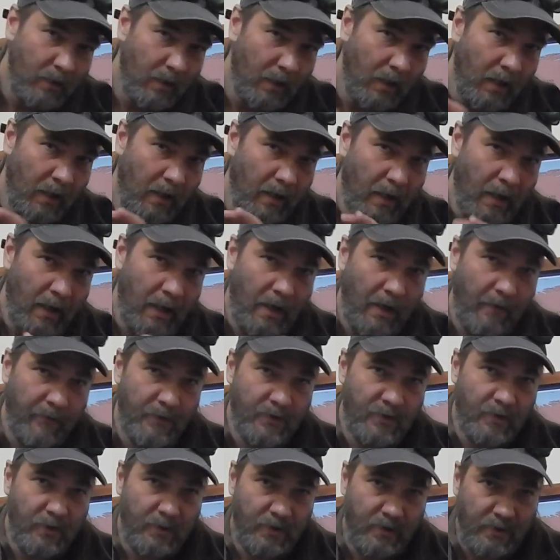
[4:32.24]
I have this
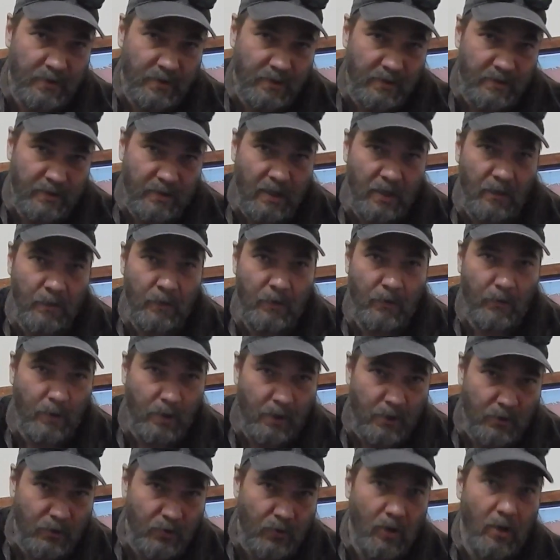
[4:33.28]
artistic side of me where I
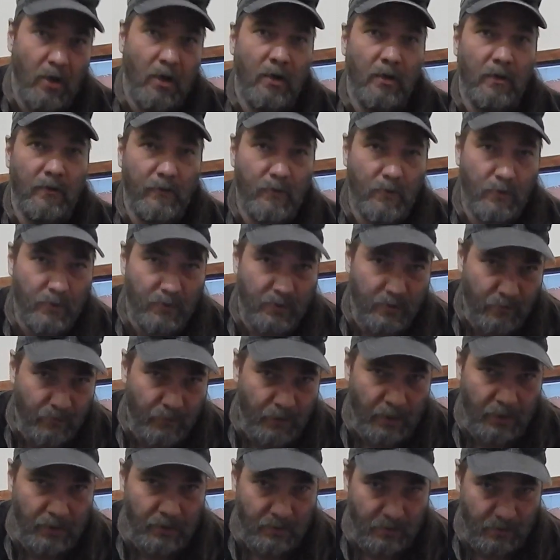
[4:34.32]
draw and, of course,
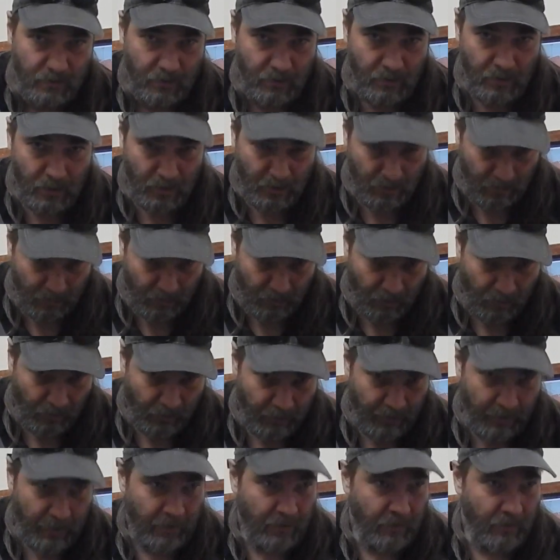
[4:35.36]
direct and all
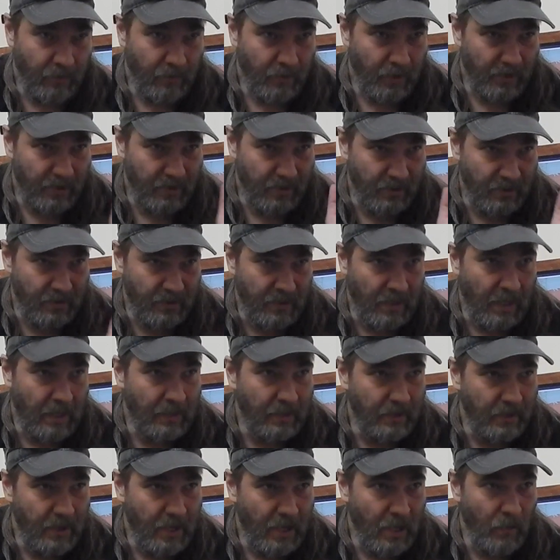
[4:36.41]
that, and that's
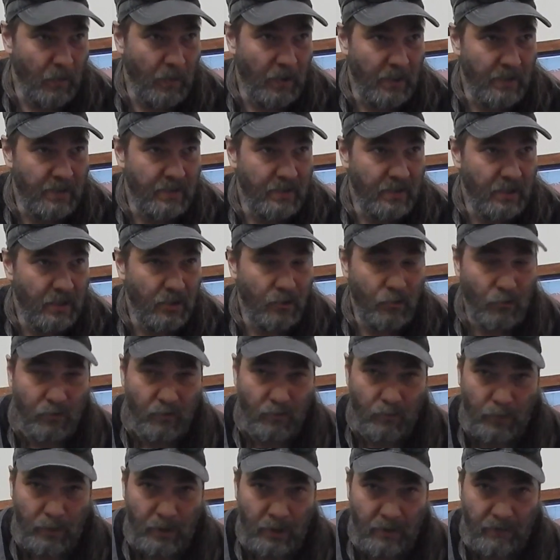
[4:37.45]
exactly how my aesthetic would
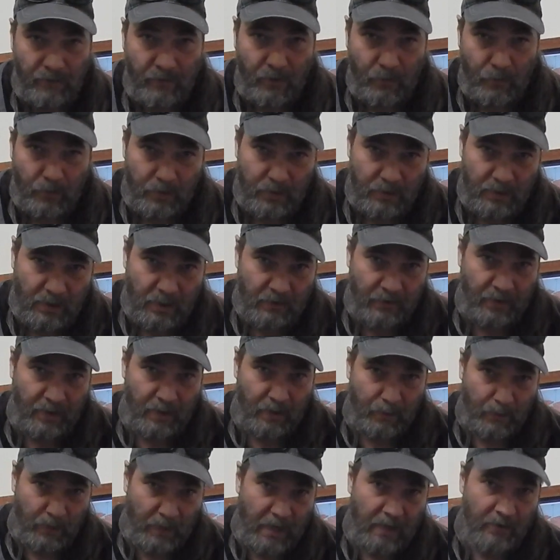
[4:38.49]
have been if I went down that
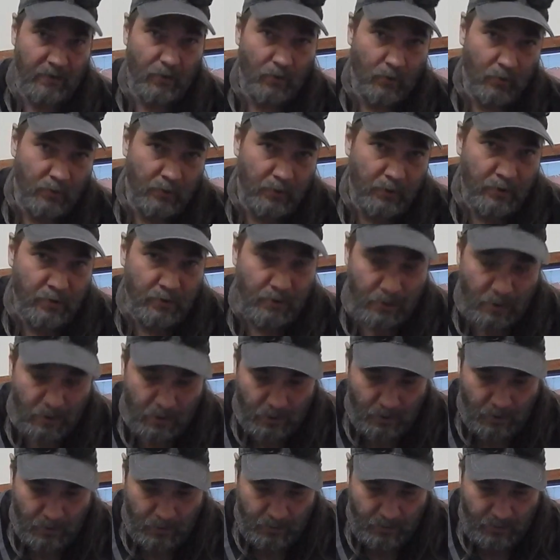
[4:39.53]
path earlier.
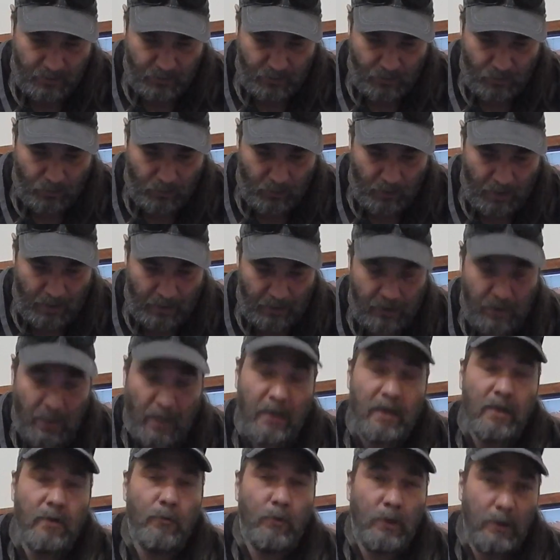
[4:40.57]
So I
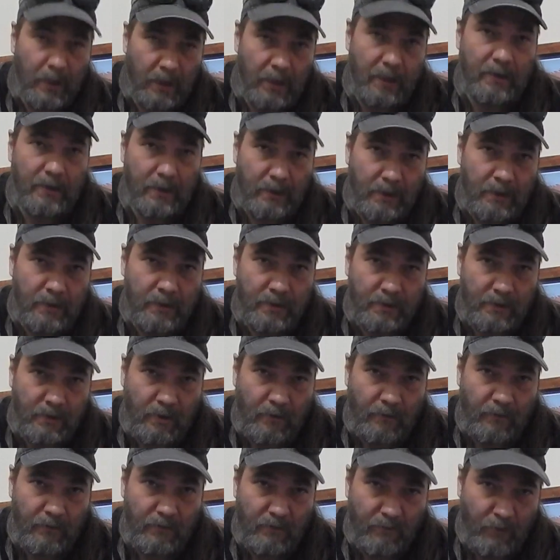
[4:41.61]
can relate to his stuff.
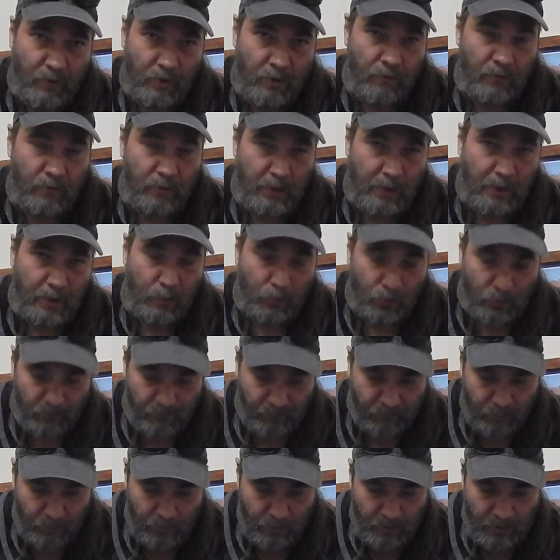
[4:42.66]
It's very relatable
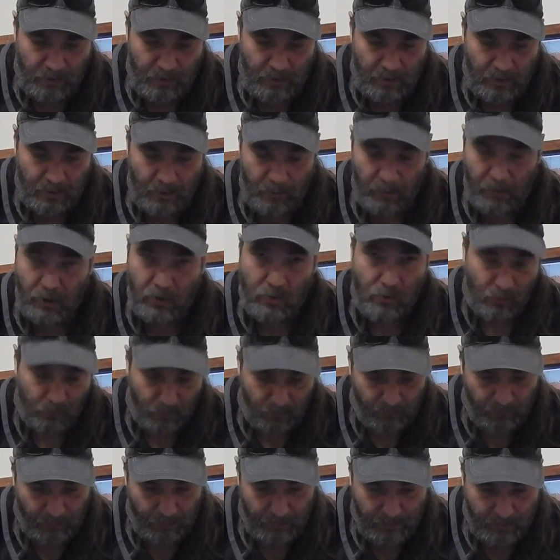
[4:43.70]
for me, and I'm a huge
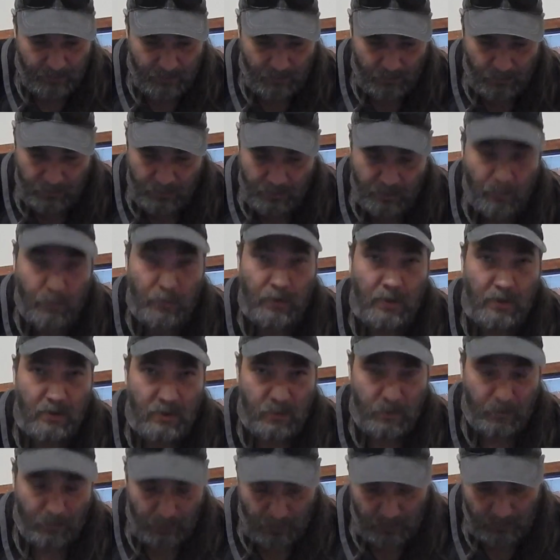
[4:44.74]
fan. So he's a big
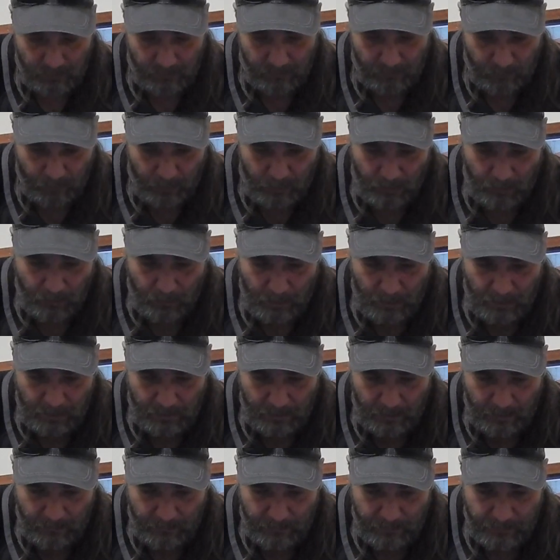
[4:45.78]
inspiration for me on many
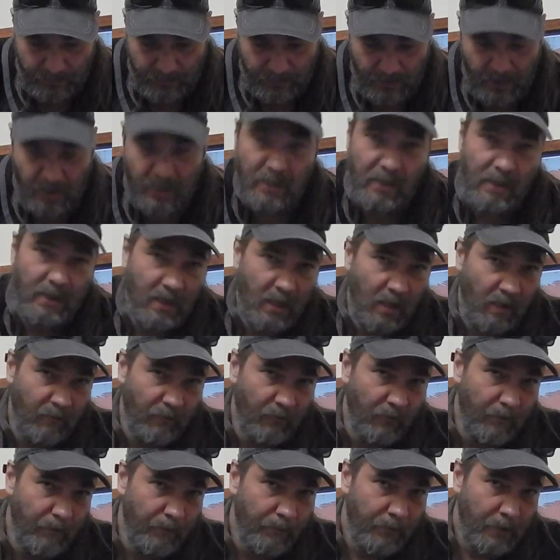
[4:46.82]
levels. And he came
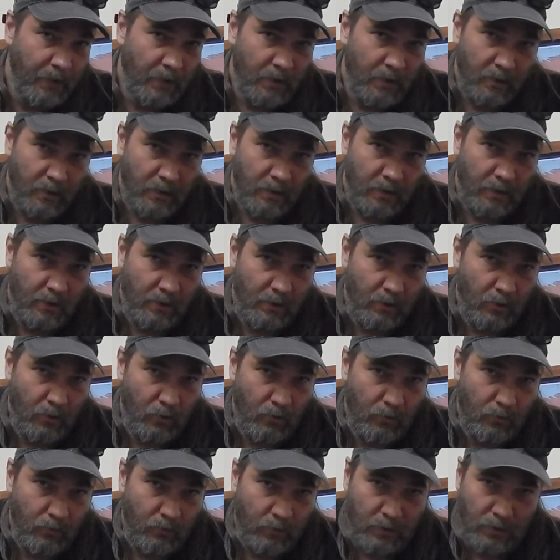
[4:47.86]
from, you
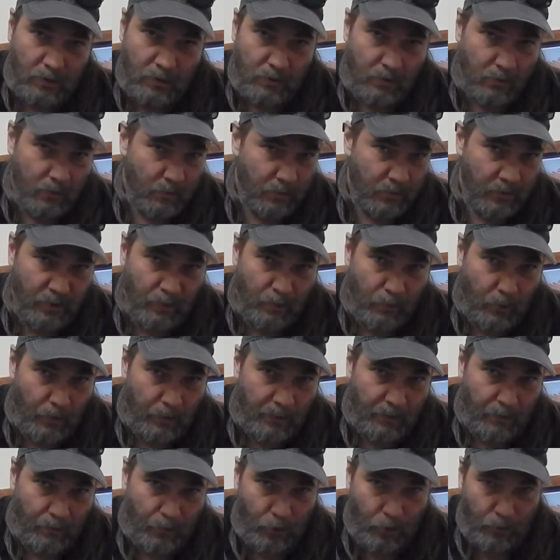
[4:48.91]
know, suburbs
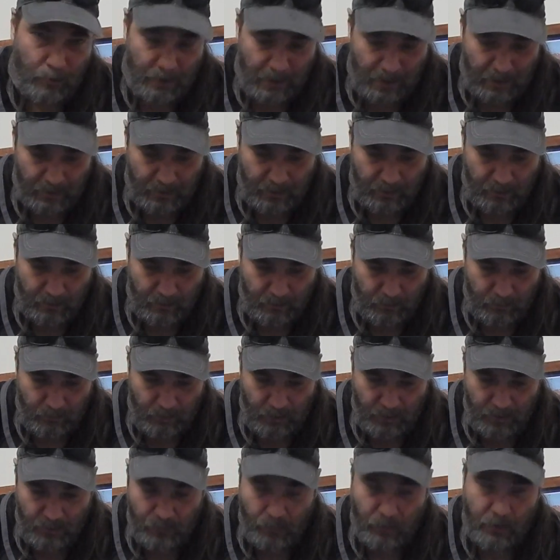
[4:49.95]
in Burbank and made
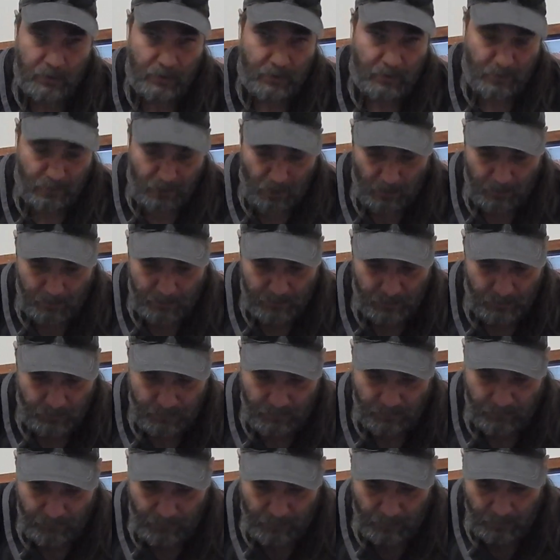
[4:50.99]
his way to the top. So it's a
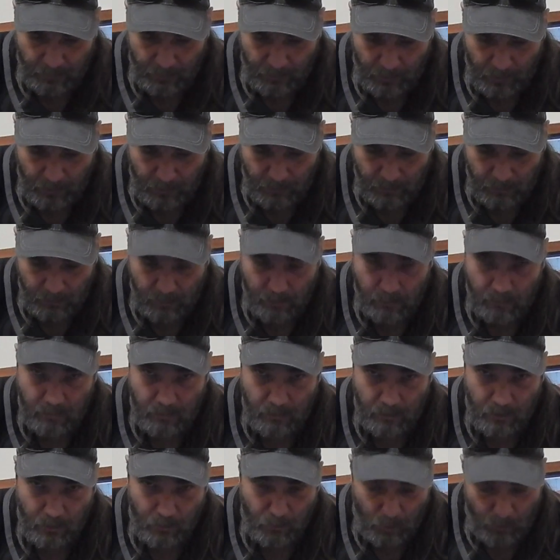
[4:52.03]
very great,
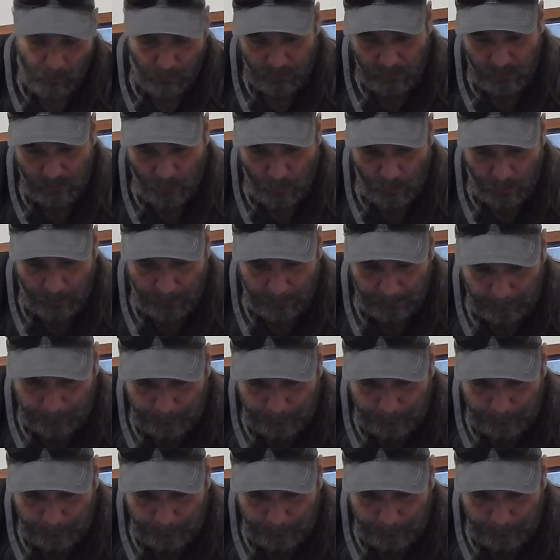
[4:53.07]
heroic story.